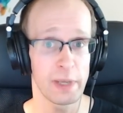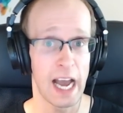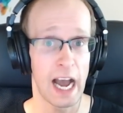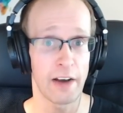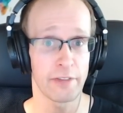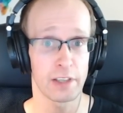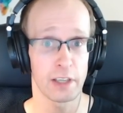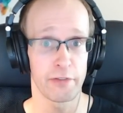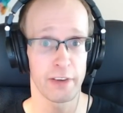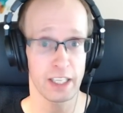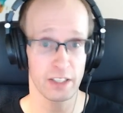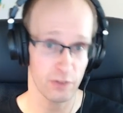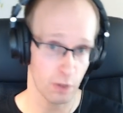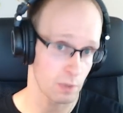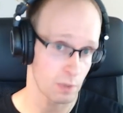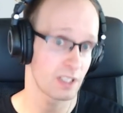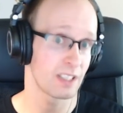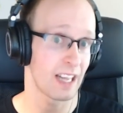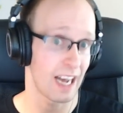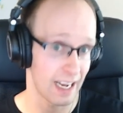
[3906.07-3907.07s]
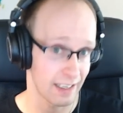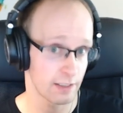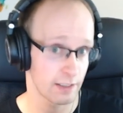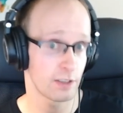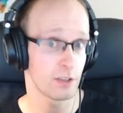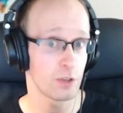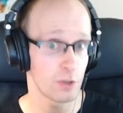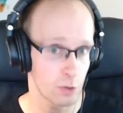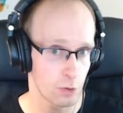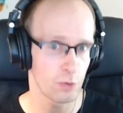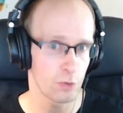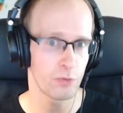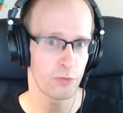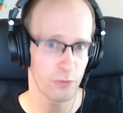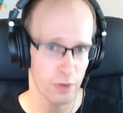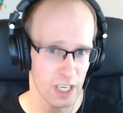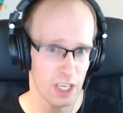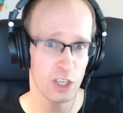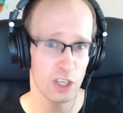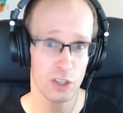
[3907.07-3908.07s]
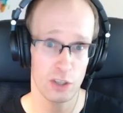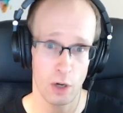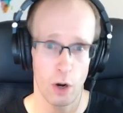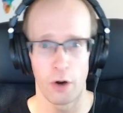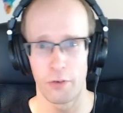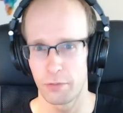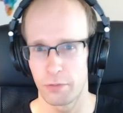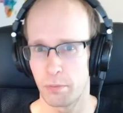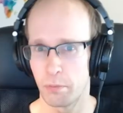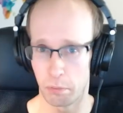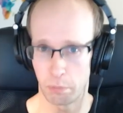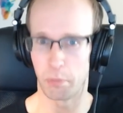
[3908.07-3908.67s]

After Effects from start to finish of